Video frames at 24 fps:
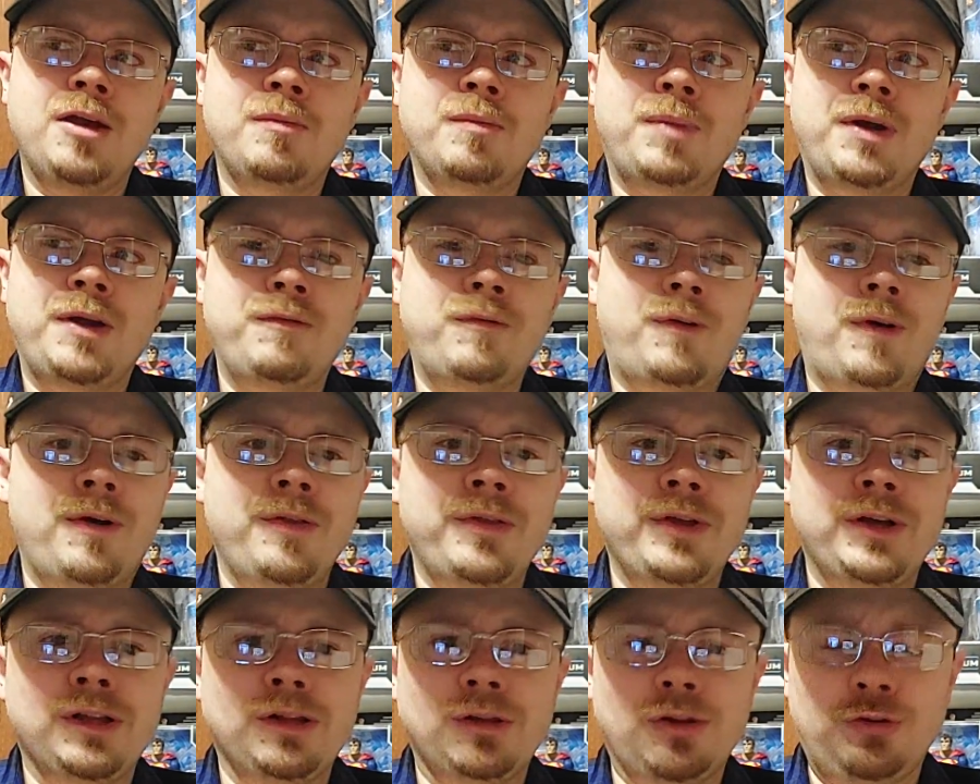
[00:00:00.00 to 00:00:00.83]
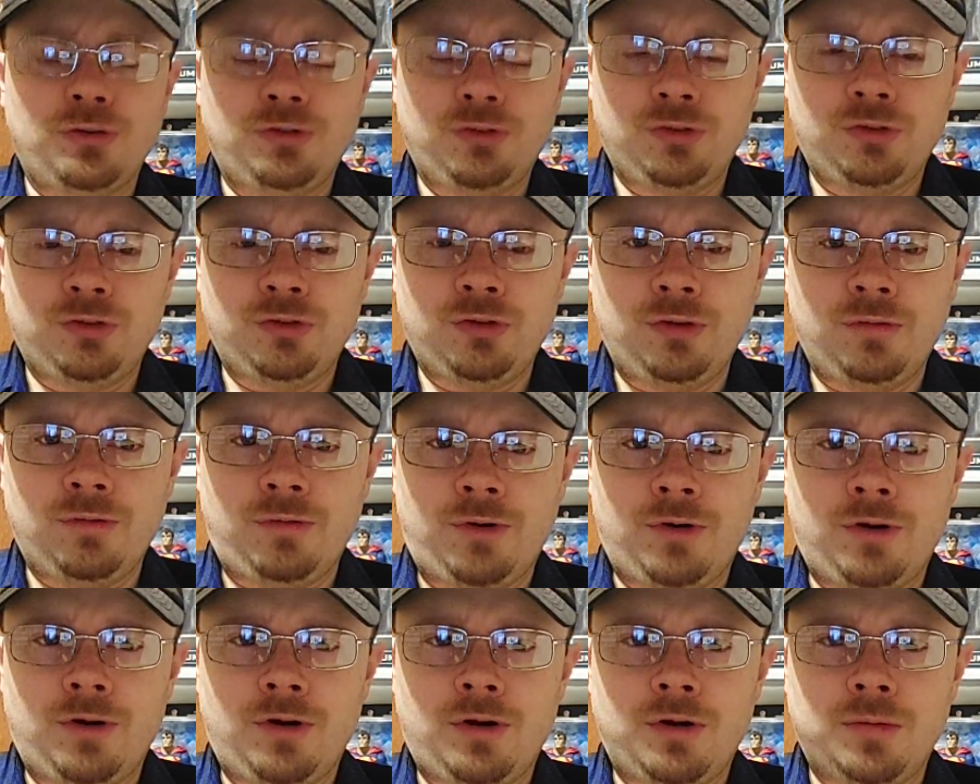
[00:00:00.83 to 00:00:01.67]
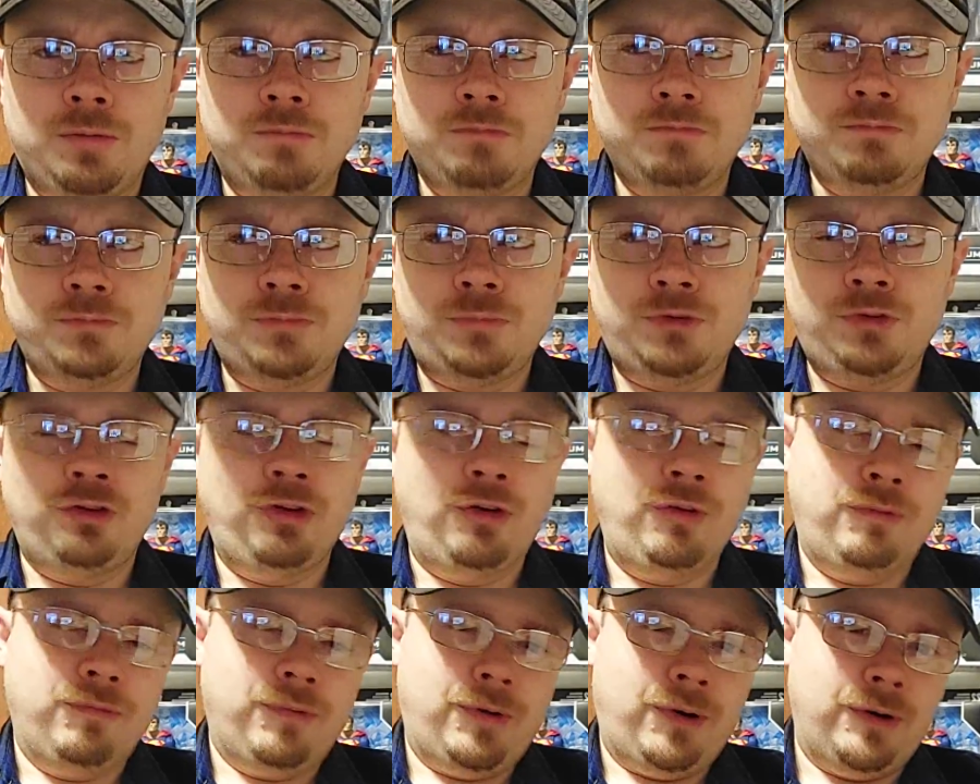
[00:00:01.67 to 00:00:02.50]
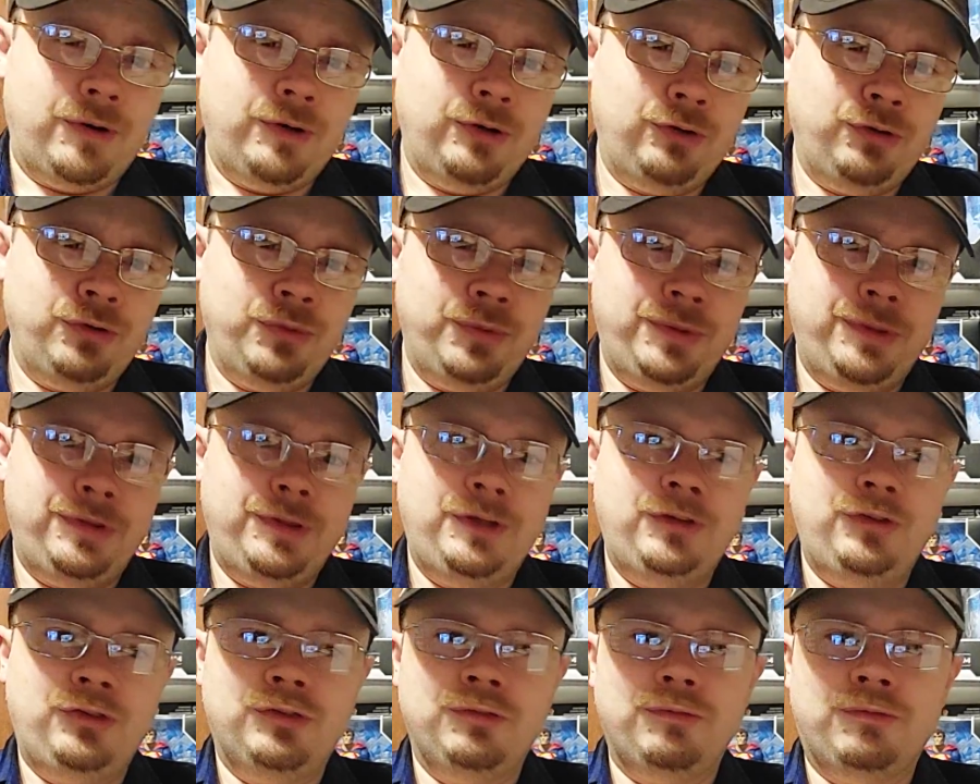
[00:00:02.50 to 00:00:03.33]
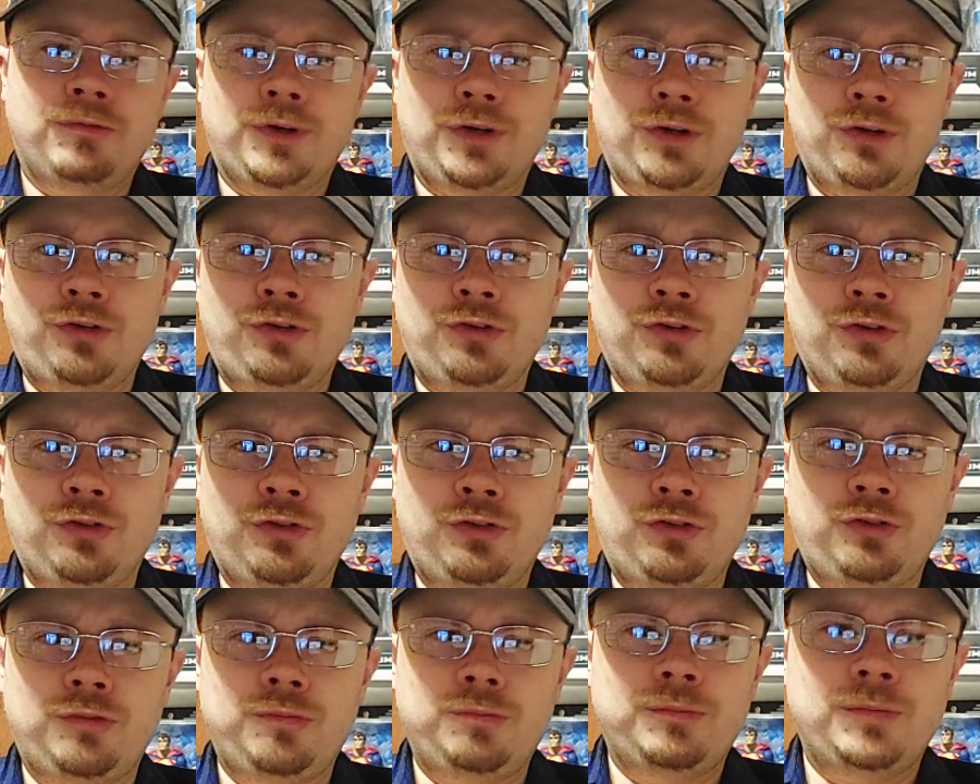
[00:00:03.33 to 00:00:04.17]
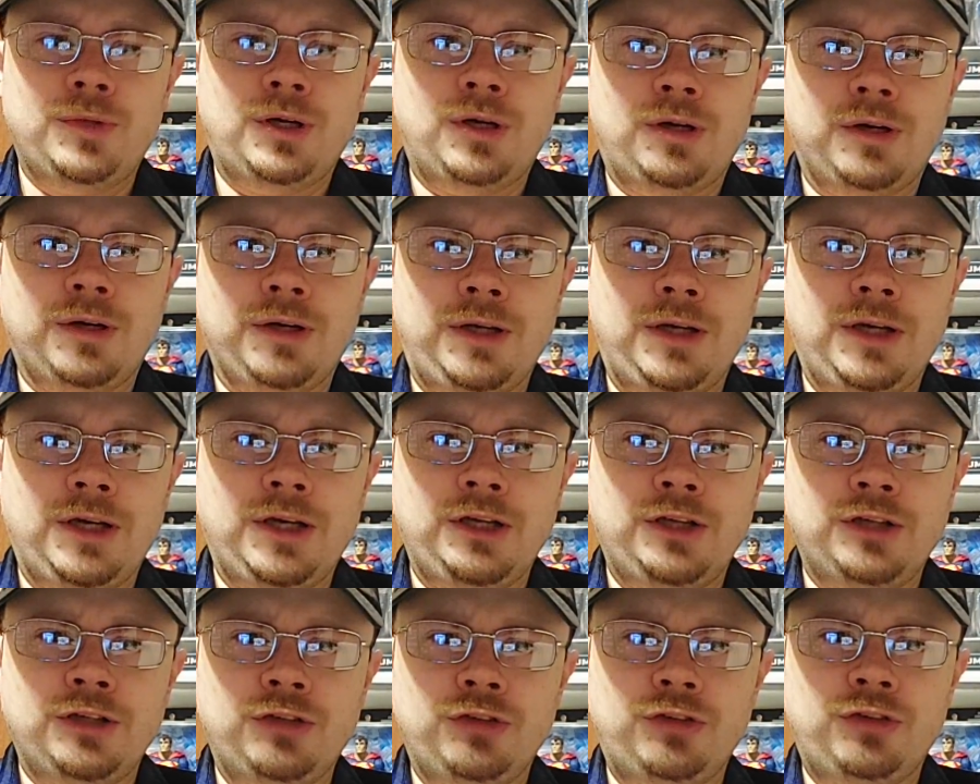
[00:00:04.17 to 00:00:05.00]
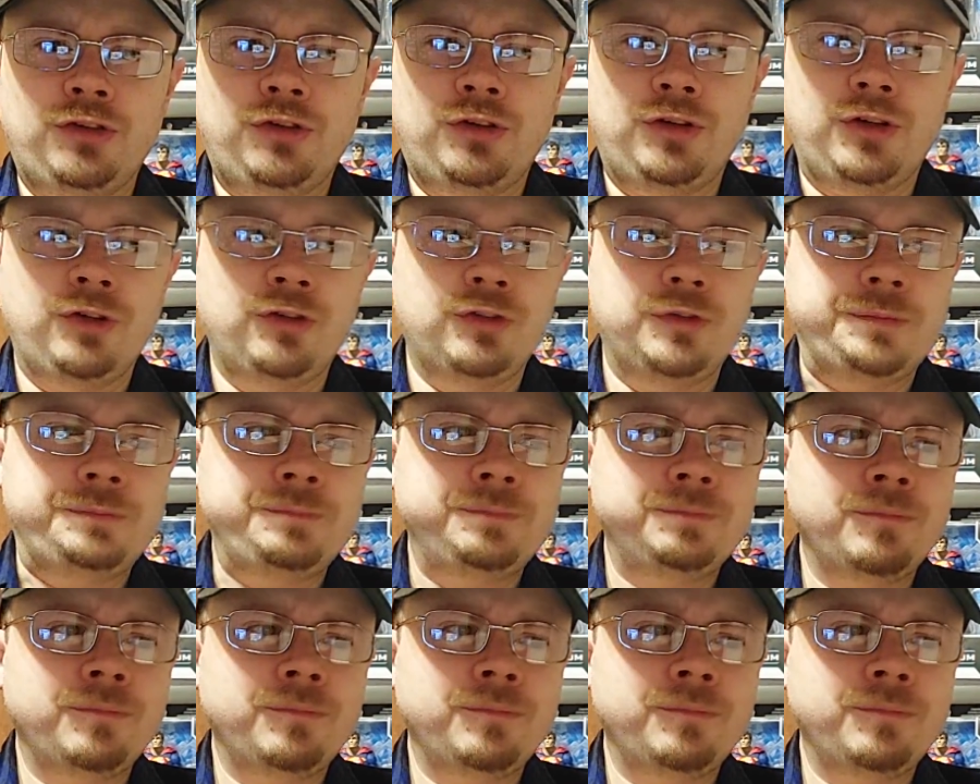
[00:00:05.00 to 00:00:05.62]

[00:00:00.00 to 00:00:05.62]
By far the closest overall so far in doing these versus on occasion series.